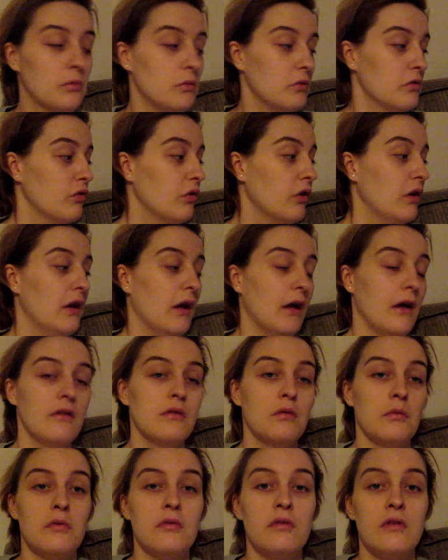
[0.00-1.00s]
It was really
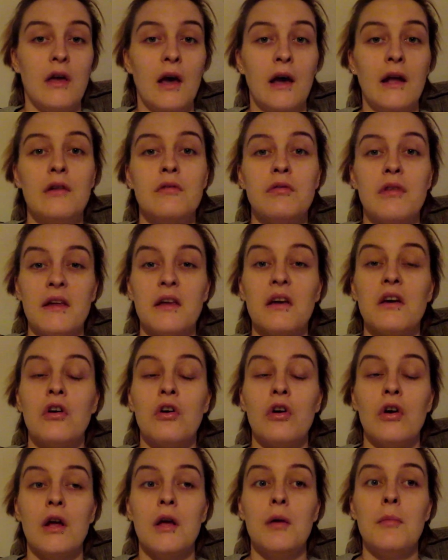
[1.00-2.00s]
nice. It was kind of like a
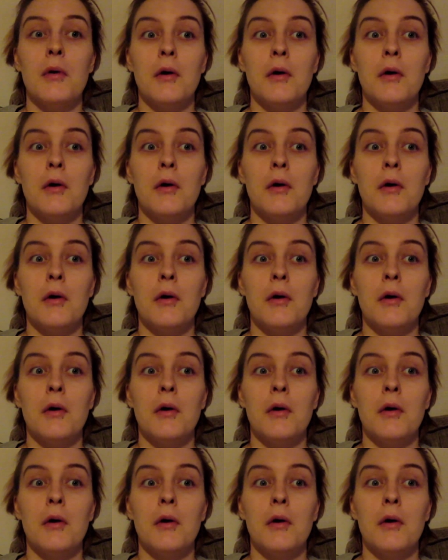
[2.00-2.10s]
curry